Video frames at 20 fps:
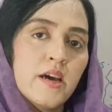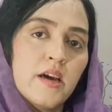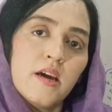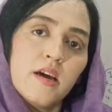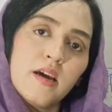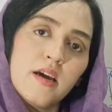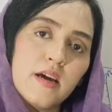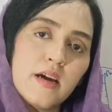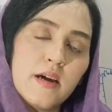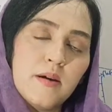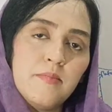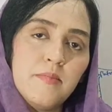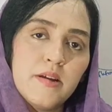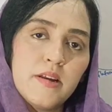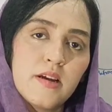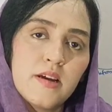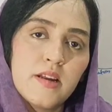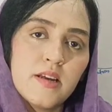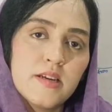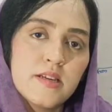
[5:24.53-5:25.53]
income
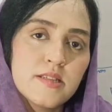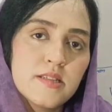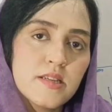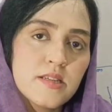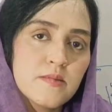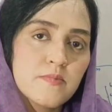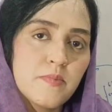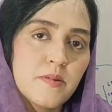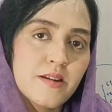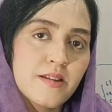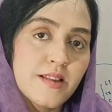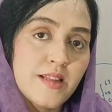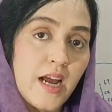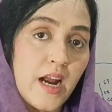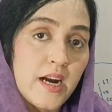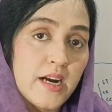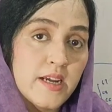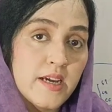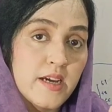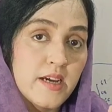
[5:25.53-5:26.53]
increases, but
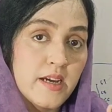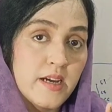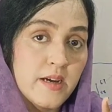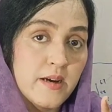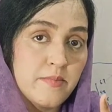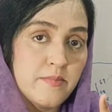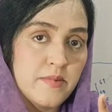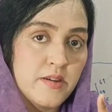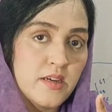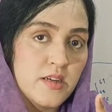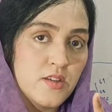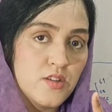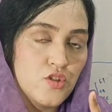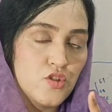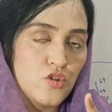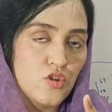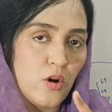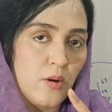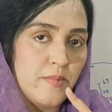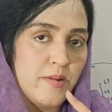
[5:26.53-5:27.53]
that income is
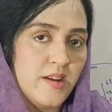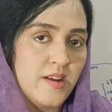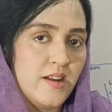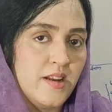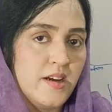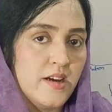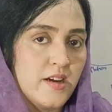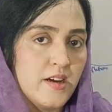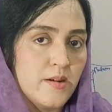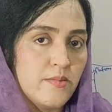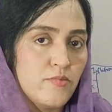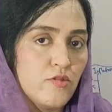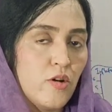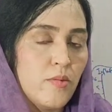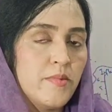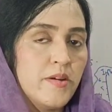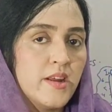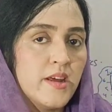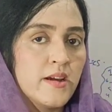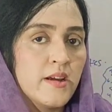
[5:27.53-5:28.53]
nominal income.
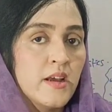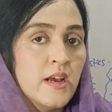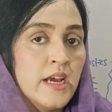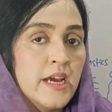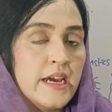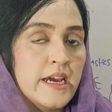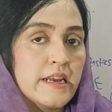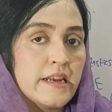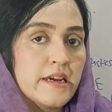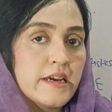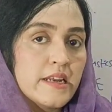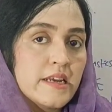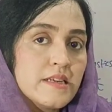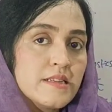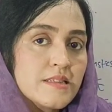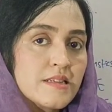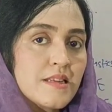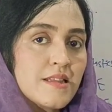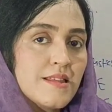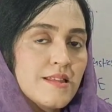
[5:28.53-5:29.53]
Nominal
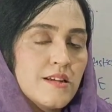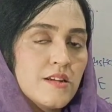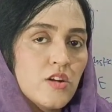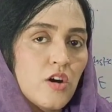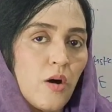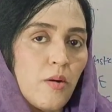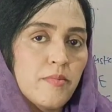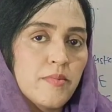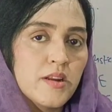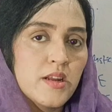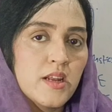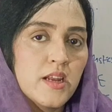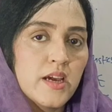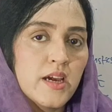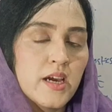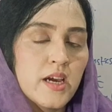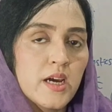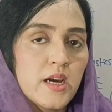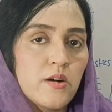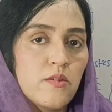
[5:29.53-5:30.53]
increase in the nominal
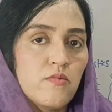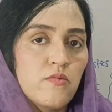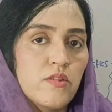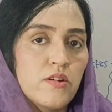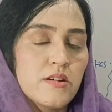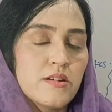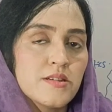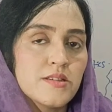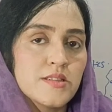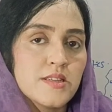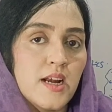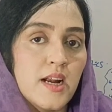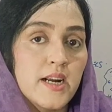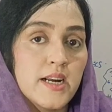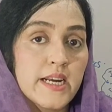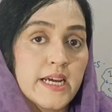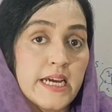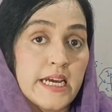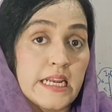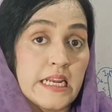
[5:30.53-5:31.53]
income will
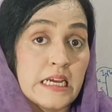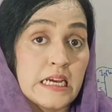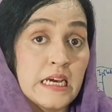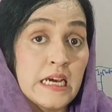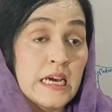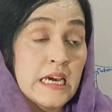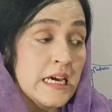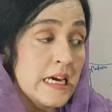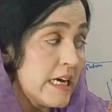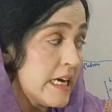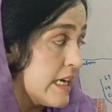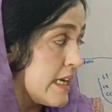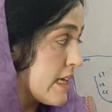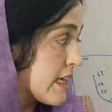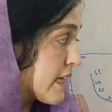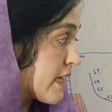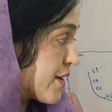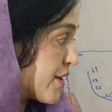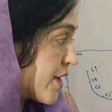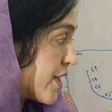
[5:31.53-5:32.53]
result in
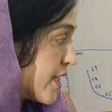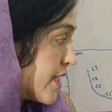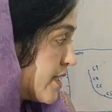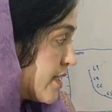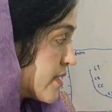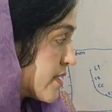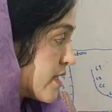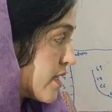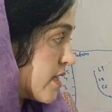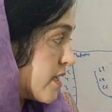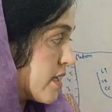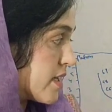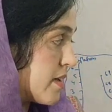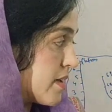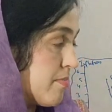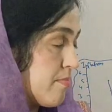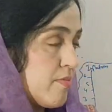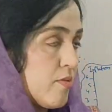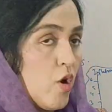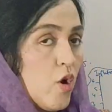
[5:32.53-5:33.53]
increase in
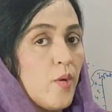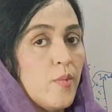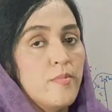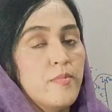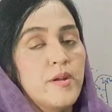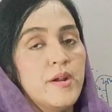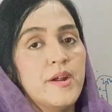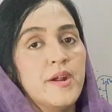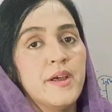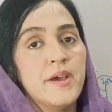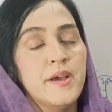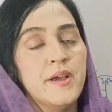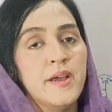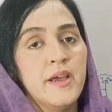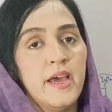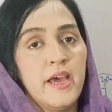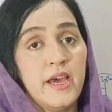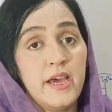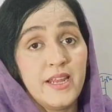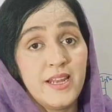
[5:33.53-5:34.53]
employment
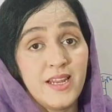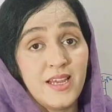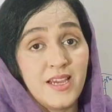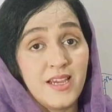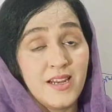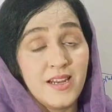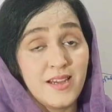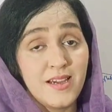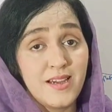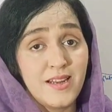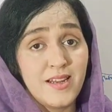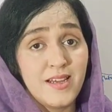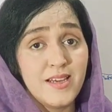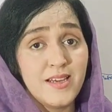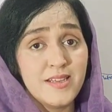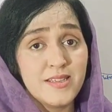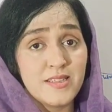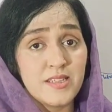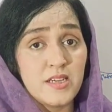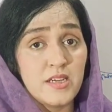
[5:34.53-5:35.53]
and
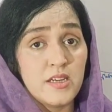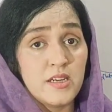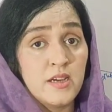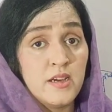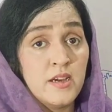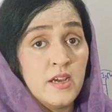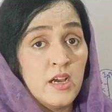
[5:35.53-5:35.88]
increase in